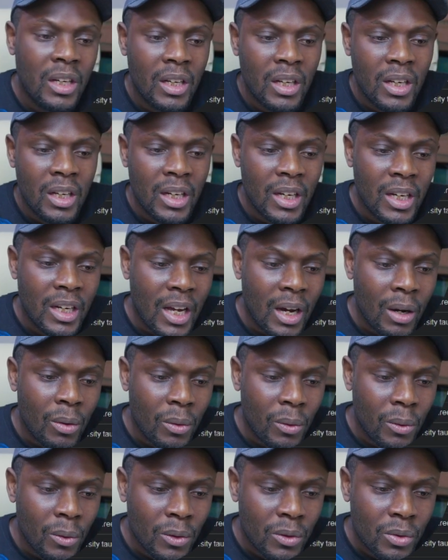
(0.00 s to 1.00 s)
and then I will
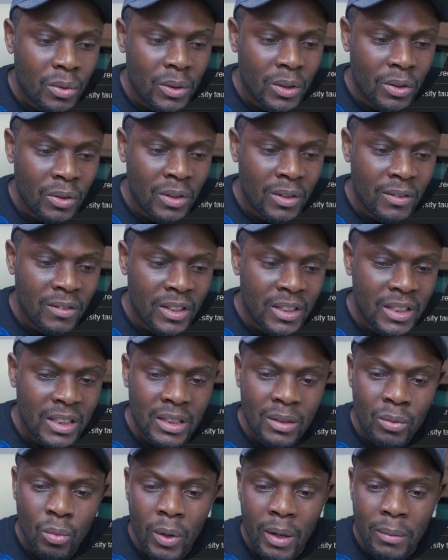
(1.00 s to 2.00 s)
go to the
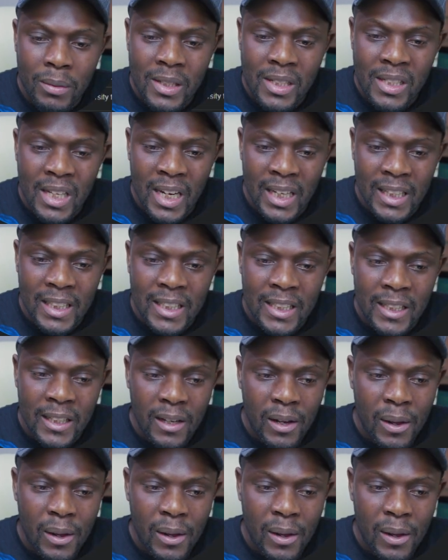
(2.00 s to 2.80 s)
university website.